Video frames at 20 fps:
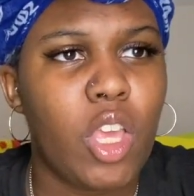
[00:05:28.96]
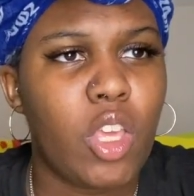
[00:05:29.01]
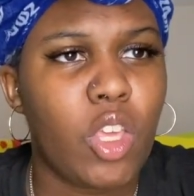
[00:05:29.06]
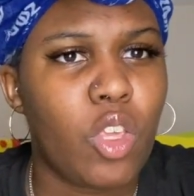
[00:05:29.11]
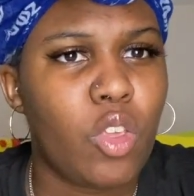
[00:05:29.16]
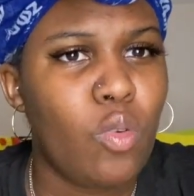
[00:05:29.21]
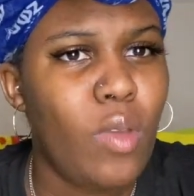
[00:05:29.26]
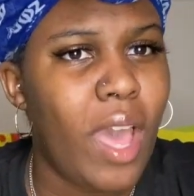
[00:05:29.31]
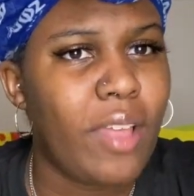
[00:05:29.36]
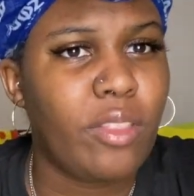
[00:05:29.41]

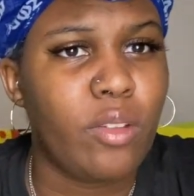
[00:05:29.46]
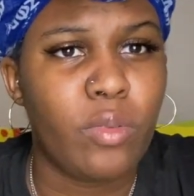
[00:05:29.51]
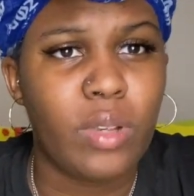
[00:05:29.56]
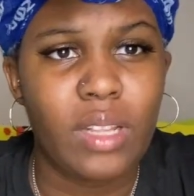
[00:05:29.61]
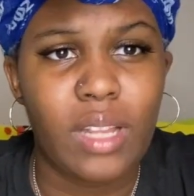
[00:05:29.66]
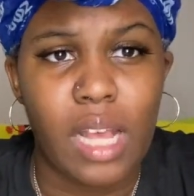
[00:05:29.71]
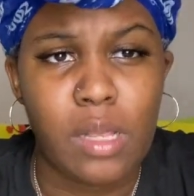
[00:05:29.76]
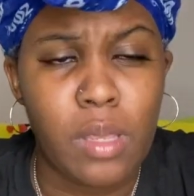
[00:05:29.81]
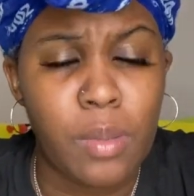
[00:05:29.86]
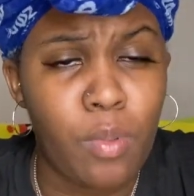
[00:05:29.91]
you have to
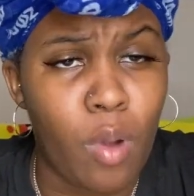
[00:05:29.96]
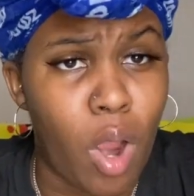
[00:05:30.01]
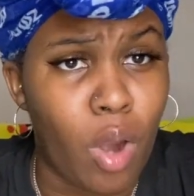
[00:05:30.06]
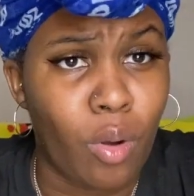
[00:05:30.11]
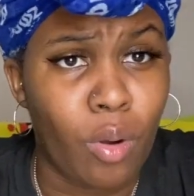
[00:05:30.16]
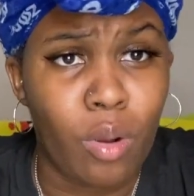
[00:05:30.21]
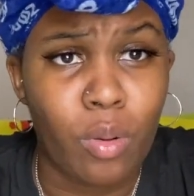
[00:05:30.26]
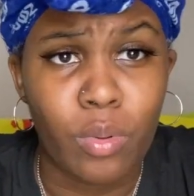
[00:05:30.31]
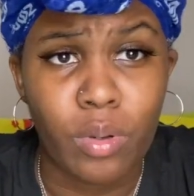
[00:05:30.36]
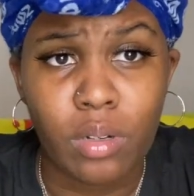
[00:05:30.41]
realize people are
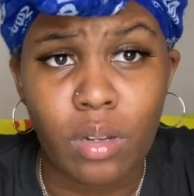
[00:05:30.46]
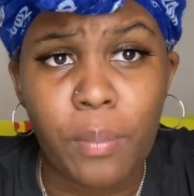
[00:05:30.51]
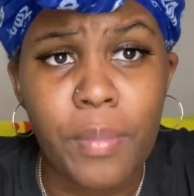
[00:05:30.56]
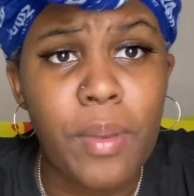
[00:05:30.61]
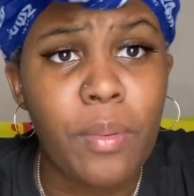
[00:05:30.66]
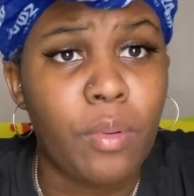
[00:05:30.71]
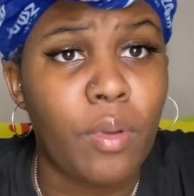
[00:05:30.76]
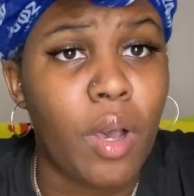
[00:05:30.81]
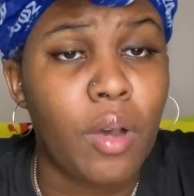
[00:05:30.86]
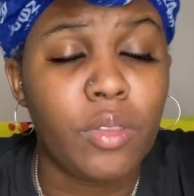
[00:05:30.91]
growing up.
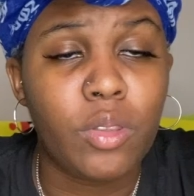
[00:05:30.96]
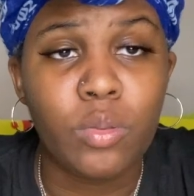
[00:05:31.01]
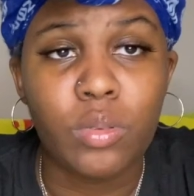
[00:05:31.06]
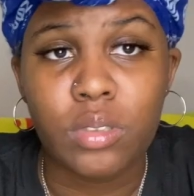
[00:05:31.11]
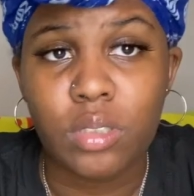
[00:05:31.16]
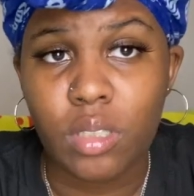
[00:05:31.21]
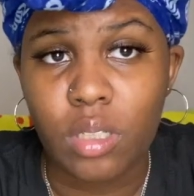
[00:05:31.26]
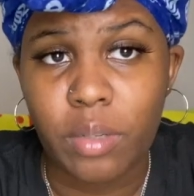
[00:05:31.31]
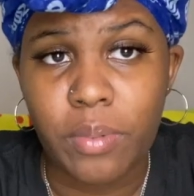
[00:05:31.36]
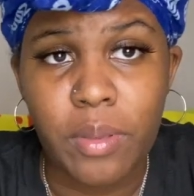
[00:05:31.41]
People go through stuff.